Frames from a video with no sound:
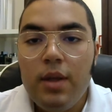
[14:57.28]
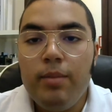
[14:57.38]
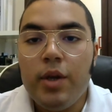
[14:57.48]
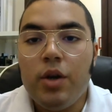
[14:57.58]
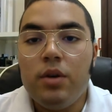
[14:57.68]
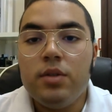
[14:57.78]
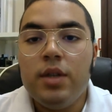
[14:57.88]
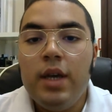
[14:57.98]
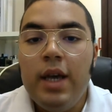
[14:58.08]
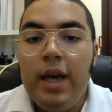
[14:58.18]

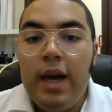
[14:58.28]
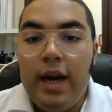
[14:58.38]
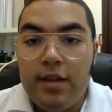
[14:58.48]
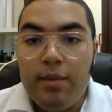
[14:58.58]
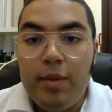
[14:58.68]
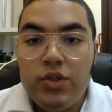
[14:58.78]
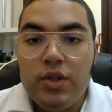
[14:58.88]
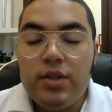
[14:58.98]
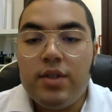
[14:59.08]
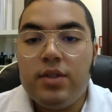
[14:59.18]
because As I
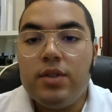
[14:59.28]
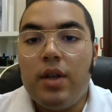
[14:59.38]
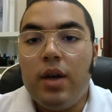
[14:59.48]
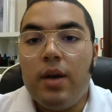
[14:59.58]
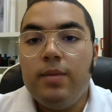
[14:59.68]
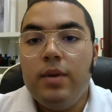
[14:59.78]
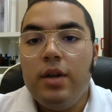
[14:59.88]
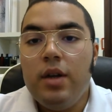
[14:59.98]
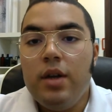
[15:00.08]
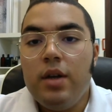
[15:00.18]
mentioned, this is a
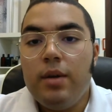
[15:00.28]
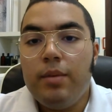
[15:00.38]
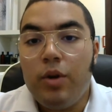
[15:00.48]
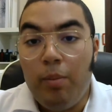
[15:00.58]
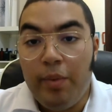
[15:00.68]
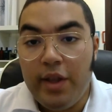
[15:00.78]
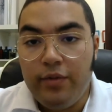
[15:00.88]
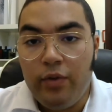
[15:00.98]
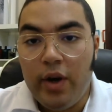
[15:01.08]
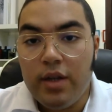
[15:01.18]
complete
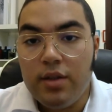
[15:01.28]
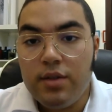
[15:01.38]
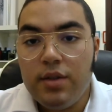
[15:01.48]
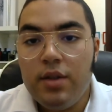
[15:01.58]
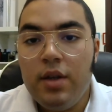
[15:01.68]
fragrance.